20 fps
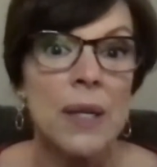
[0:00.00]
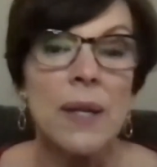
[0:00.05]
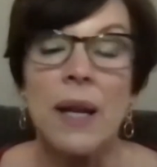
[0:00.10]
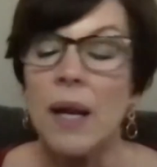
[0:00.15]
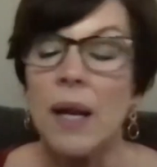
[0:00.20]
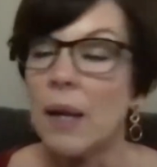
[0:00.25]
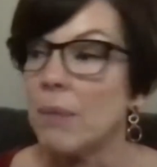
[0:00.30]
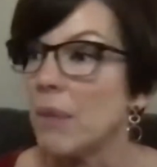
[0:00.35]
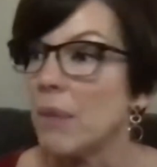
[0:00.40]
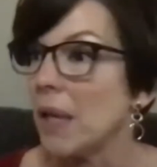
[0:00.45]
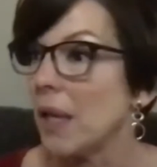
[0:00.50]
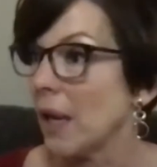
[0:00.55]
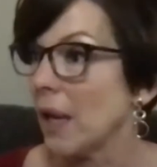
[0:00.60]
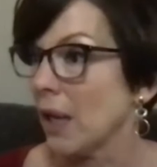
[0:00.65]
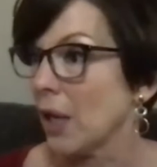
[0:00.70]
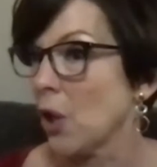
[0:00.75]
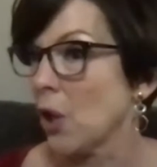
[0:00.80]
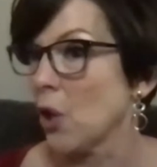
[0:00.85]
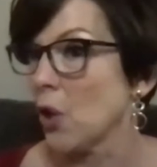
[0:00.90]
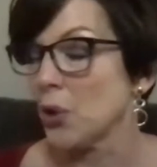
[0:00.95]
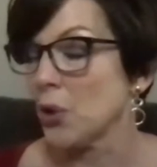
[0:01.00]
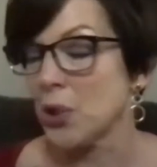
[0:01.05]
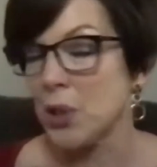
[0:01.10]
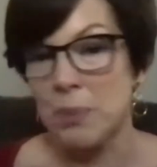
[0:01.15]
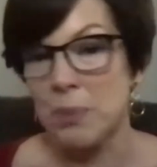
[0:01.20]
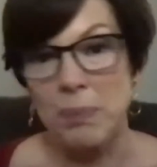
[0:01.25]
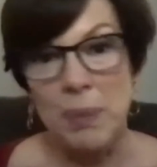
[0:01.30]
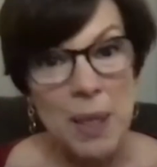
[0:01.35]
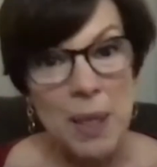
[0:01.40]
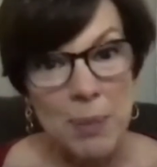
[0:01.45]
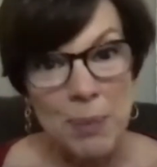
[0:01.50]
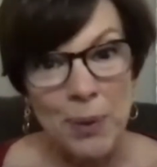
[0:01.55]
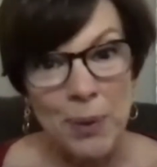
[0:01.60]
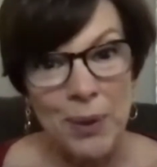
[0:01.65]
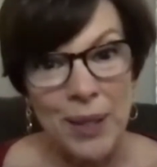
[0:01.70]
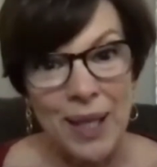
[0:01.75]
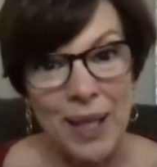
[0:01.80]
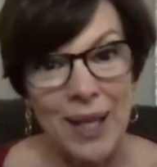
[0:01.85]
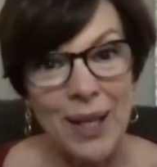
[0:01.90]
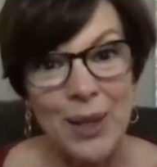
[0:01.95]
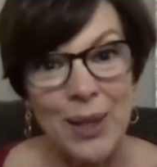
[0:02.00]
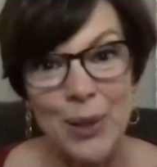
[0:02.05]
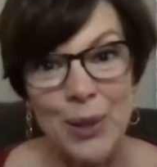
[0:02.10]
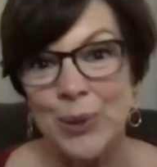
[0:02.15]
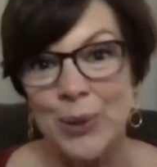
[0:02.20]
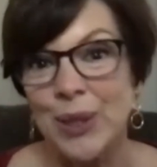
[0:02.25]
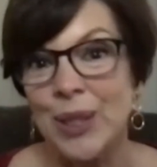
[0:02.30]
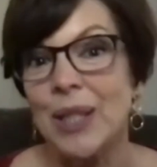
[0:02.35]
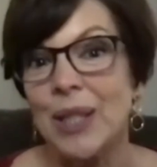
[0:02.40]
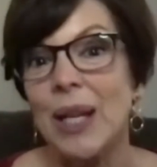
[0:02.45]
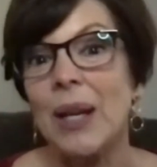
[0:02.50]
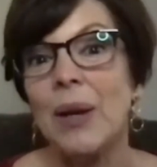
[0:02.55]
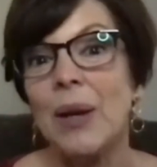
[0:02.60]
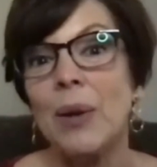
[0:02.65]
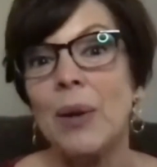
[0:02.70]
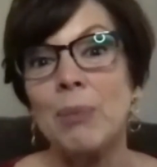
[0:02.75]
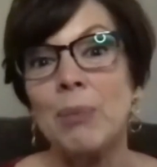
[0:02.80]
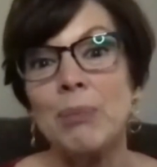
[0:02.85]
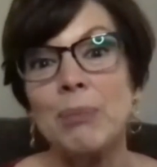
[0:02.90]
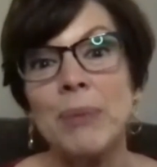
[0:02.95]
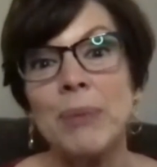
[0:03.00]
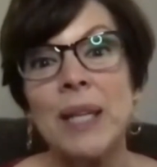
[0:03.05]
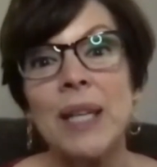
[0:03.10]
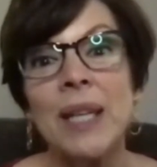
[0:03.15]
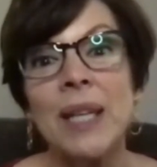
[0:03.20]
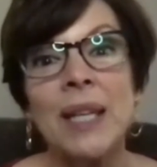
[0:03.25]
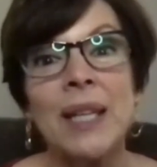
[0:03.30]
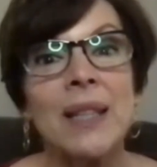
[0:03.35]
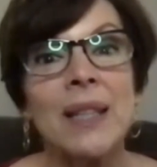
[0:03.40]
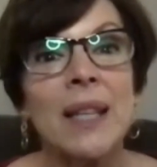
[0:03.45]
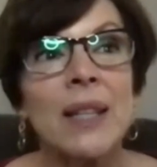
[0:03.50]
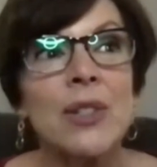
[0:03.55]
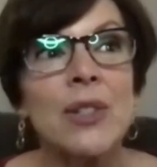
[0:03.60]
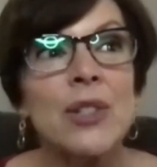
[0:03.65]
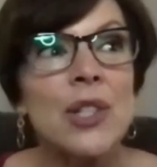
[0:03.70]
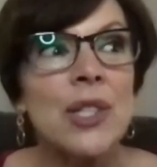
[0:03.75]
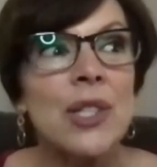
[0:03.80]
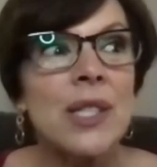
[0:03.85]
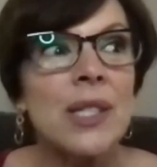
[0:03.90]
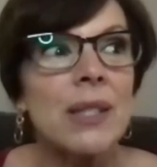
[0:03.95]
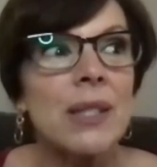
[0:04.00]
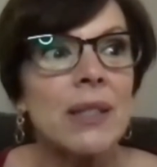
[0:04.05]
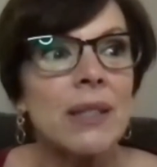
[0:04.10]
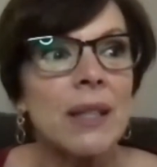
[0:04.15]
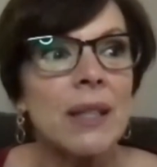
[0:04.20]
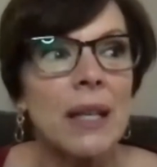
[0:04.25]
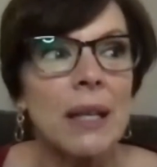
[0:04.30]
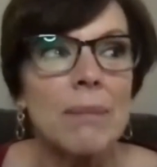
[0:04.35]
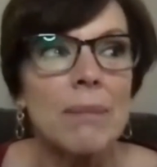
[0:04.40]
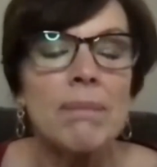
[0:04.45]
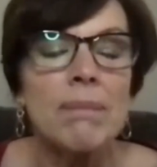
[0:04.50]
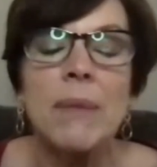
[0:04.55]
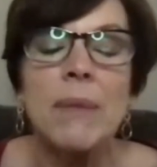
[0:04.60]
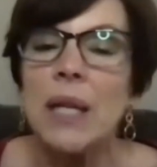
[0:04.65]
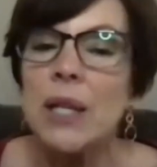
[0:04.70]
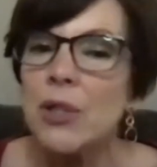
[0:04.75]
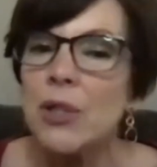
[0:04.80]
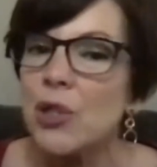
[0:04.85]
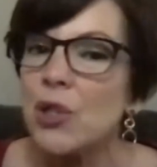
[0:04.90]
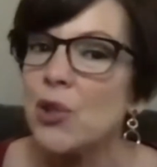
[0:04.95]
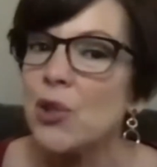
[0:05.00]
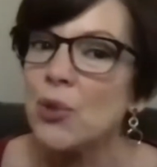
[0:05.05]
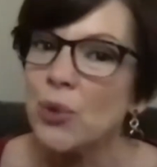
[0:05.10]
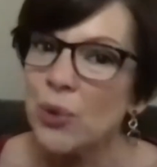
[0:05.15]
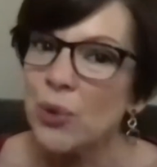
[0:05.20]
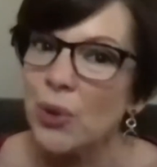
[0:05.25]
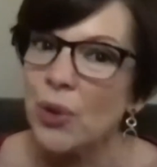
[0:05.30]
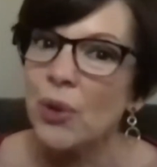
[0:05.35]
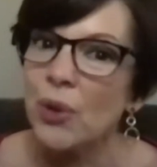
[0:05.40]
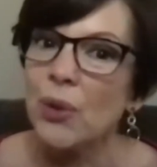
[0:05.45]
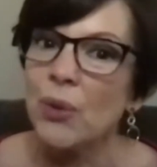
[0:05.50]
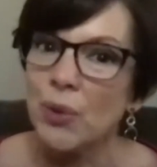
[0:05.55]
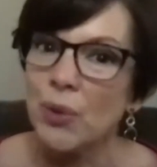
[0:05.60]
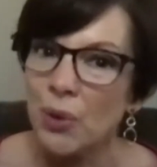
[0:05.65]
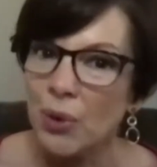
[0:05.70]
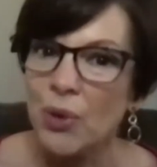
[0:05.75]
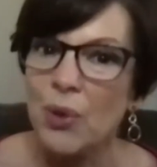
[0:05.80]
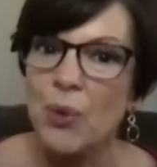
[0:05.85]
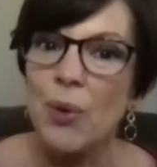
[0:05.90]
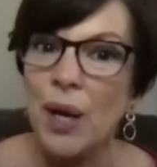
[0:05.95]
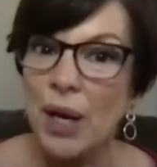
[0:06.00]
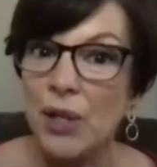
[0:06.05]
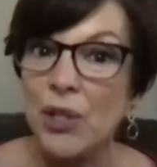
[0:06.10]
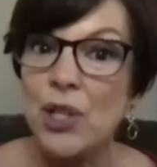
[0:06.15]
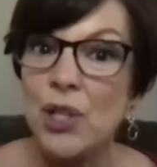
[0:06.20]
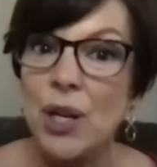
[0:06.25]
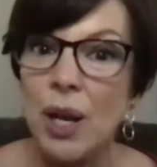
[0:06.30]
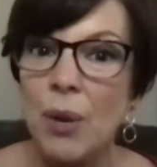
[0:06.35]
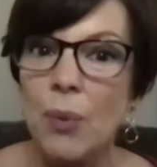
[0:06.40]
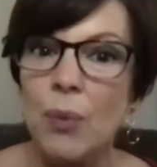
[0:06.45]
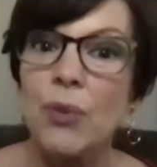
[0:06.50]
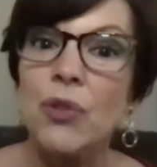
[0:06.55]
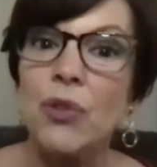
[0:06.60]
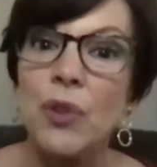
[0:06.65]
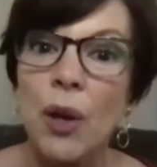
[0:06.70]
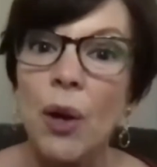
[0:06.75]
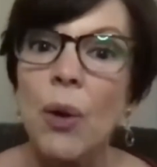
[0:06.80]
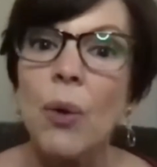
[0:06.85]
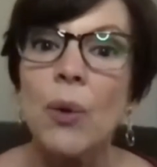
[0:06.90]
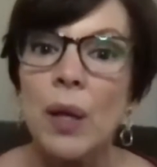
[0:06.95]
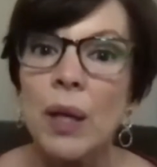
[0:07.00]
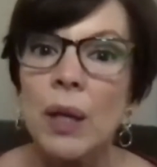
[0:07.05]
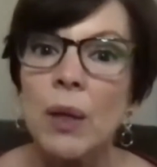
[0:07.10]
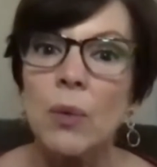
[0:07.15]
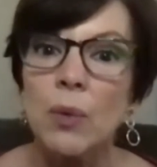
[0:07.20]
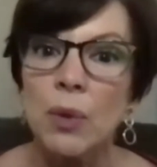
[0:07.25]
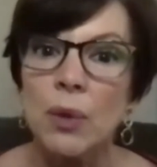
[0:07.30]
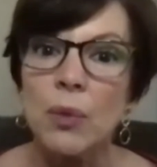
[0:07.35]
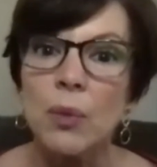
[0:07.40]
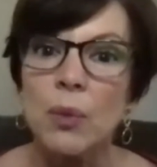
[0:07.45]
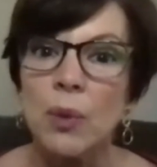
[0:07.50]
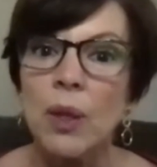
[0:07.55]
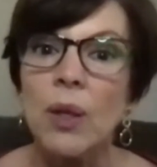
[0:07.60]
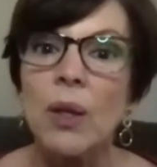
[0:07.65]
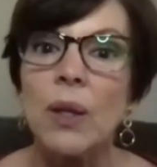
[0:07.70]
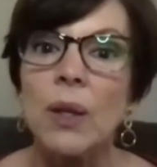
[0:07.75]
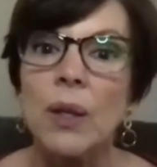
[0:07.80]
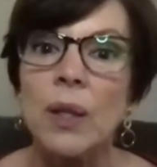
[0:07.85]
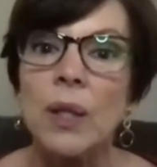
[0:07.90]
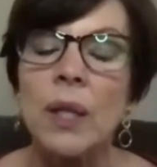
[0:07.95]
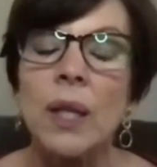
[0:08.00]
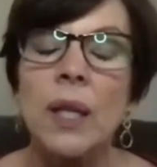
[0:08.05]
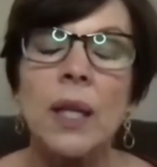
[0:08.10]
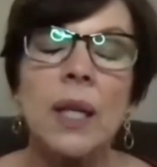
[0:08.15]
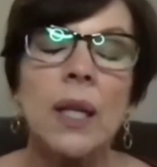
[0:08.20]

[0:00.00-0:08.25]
I called some people that I knew could help me, like just to make sure the direction I was going would work.